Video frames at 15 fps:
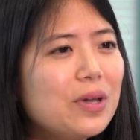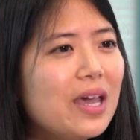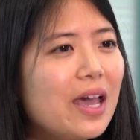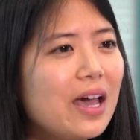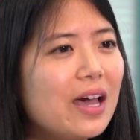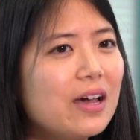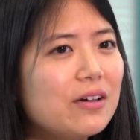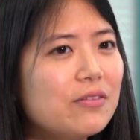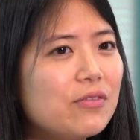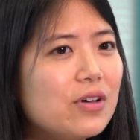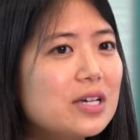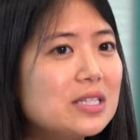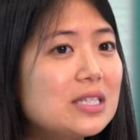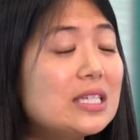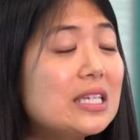We have
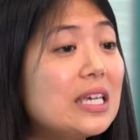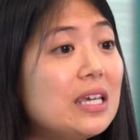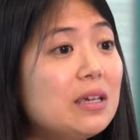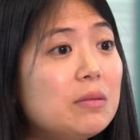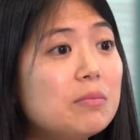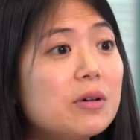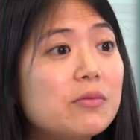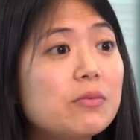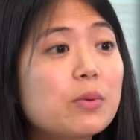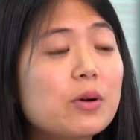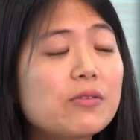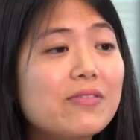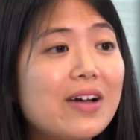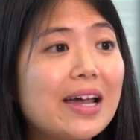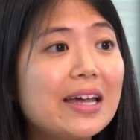a team of
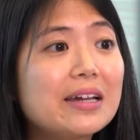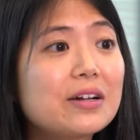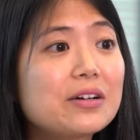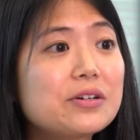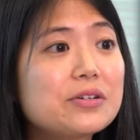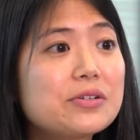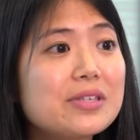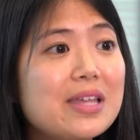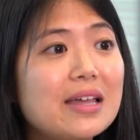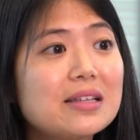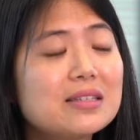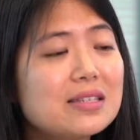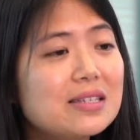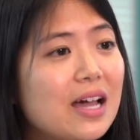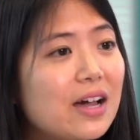providers
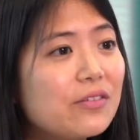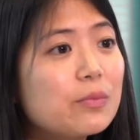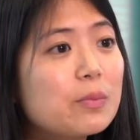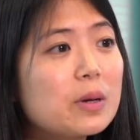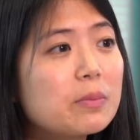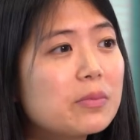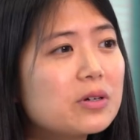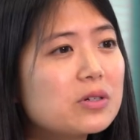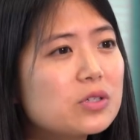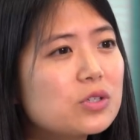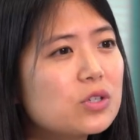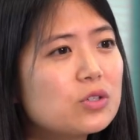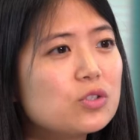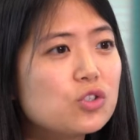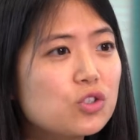and staff members
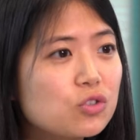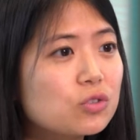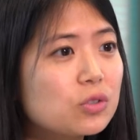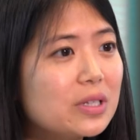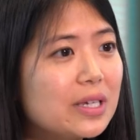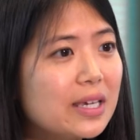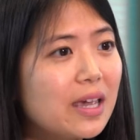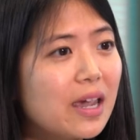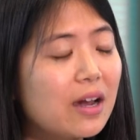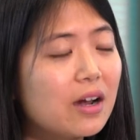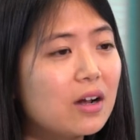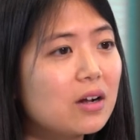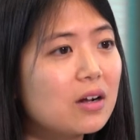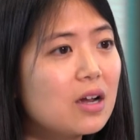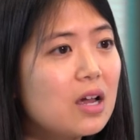who truly
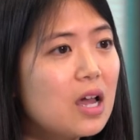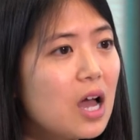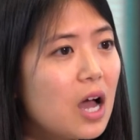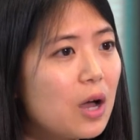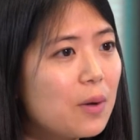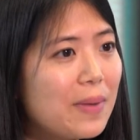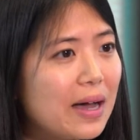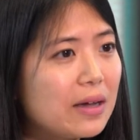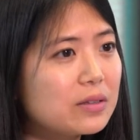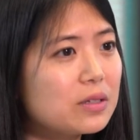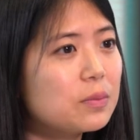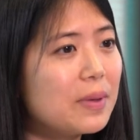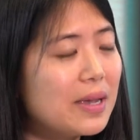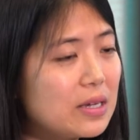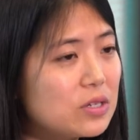care about
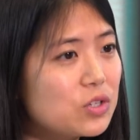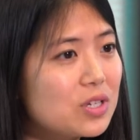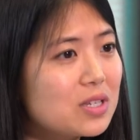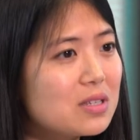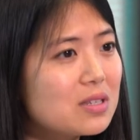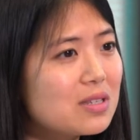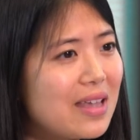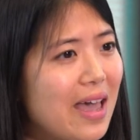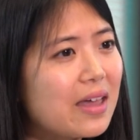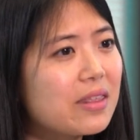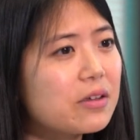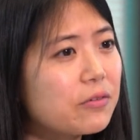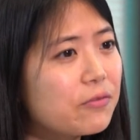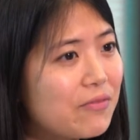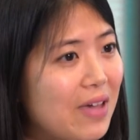the patients and
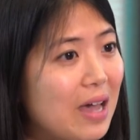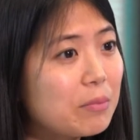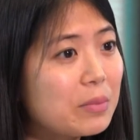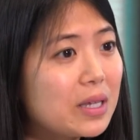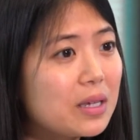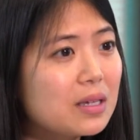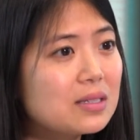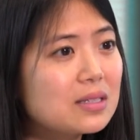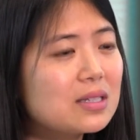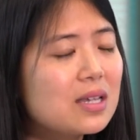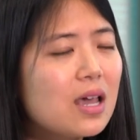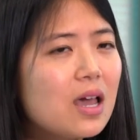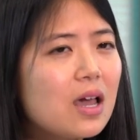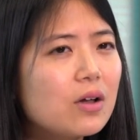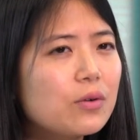their families.
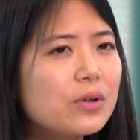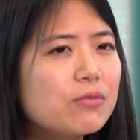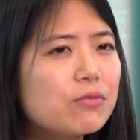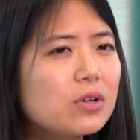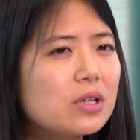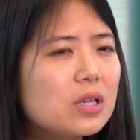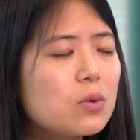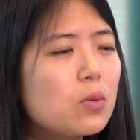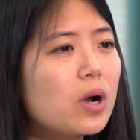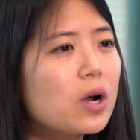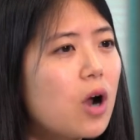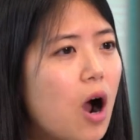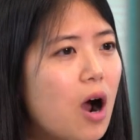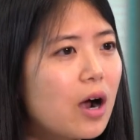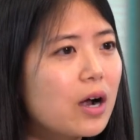We really work
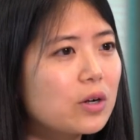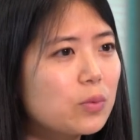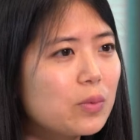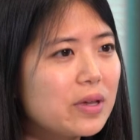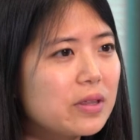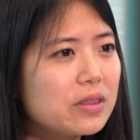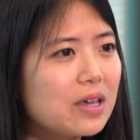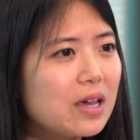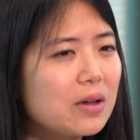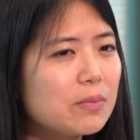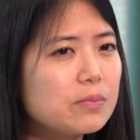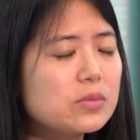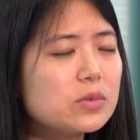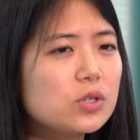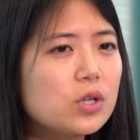hard with
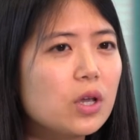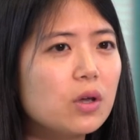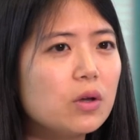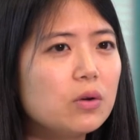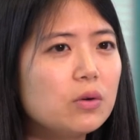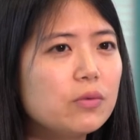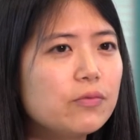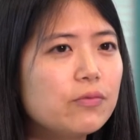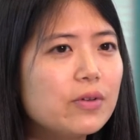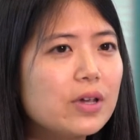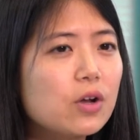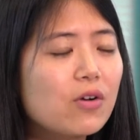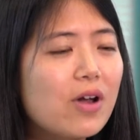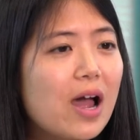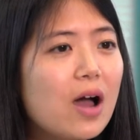them to
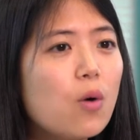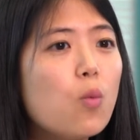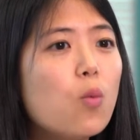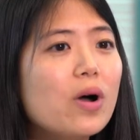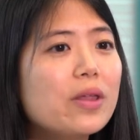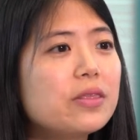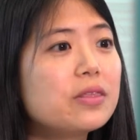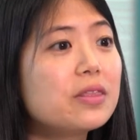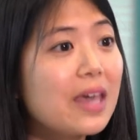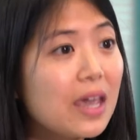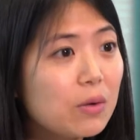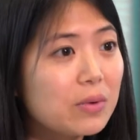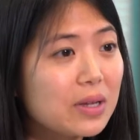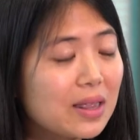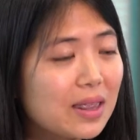figure out what
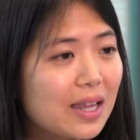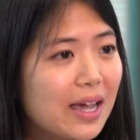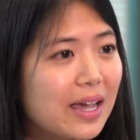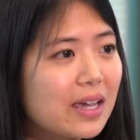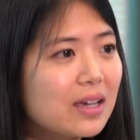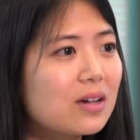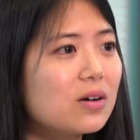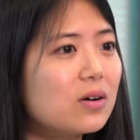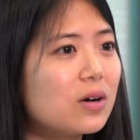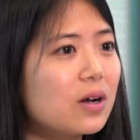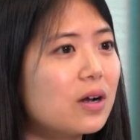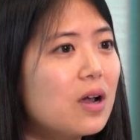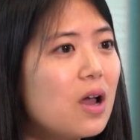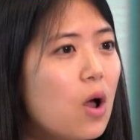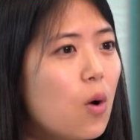they would like
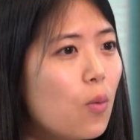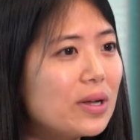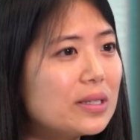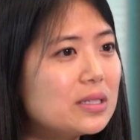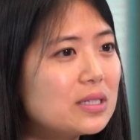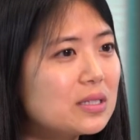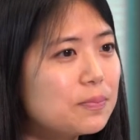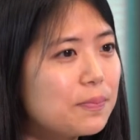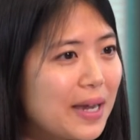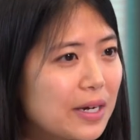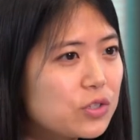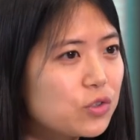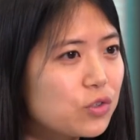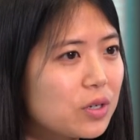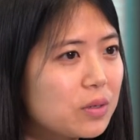or what
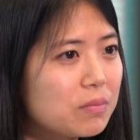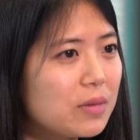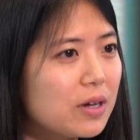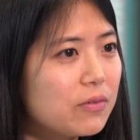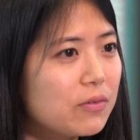spectrum